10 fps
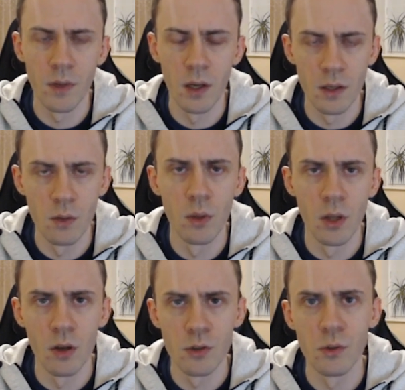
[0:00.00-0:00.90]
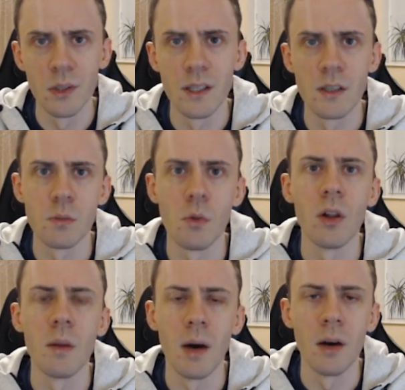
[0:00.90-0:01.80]
and you will also need a
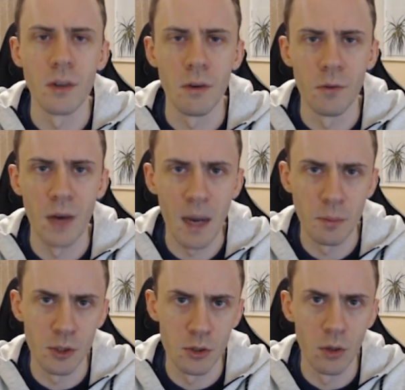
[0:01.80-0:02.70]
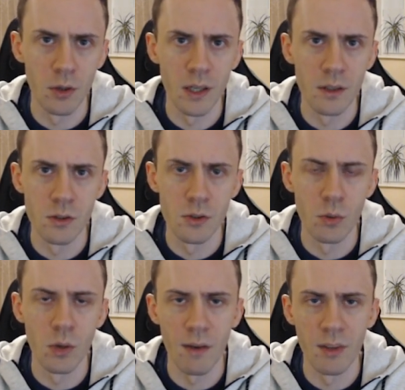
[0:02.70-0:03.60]
small amount of Aptos token
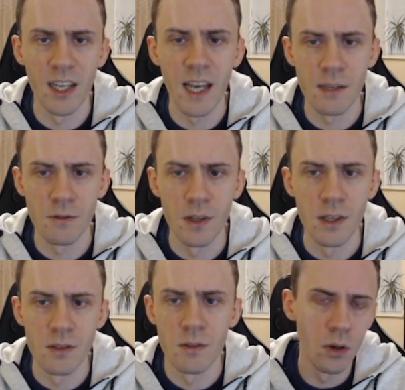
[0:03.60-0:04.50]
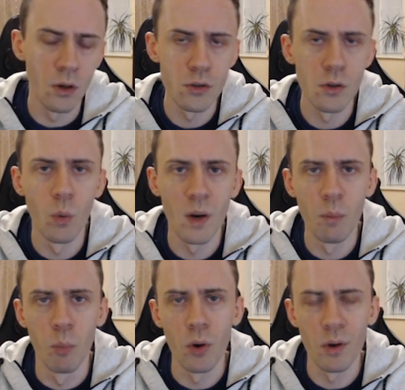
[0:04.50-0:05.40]
to cover the gas fees. Also, one
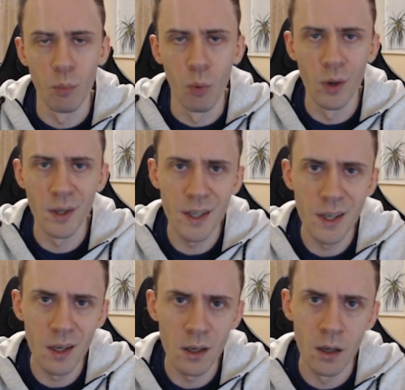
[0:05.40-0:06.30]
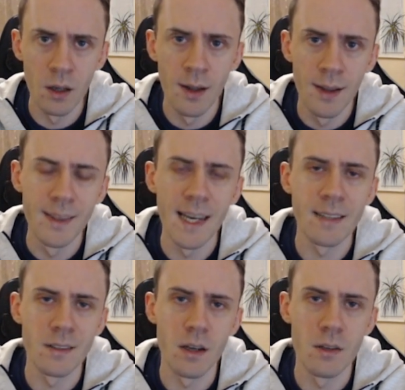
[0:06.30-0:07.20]
important point here
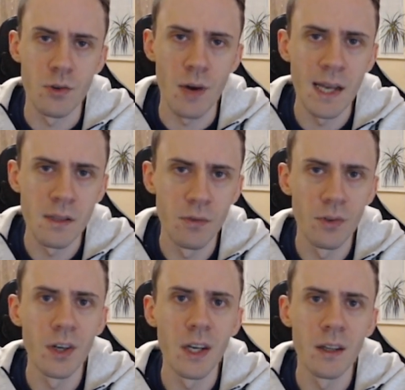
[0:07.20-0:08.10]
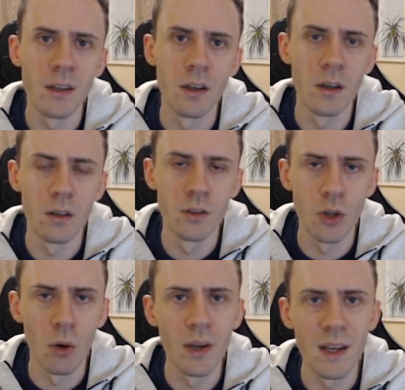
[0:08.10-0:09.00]
that transferring
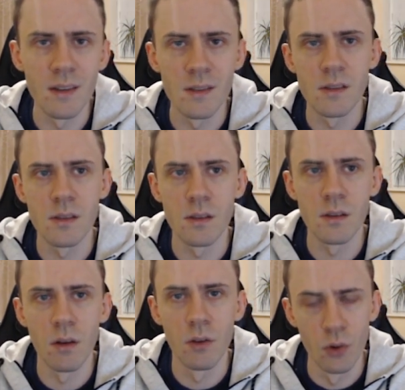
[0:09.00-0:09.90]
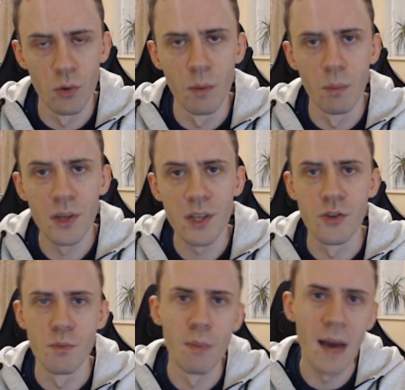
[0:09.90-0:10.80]
tokens through the
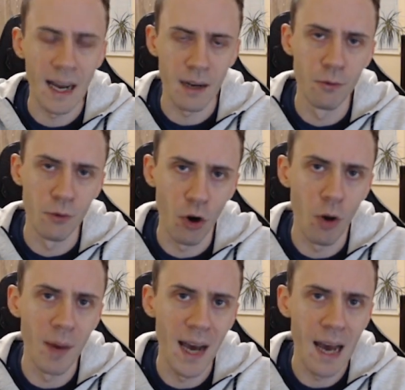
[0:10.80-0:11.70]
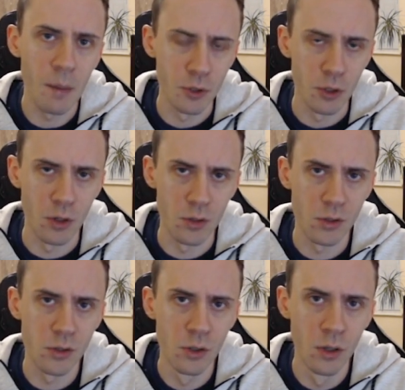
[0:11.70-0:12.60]
bridge back from Aptos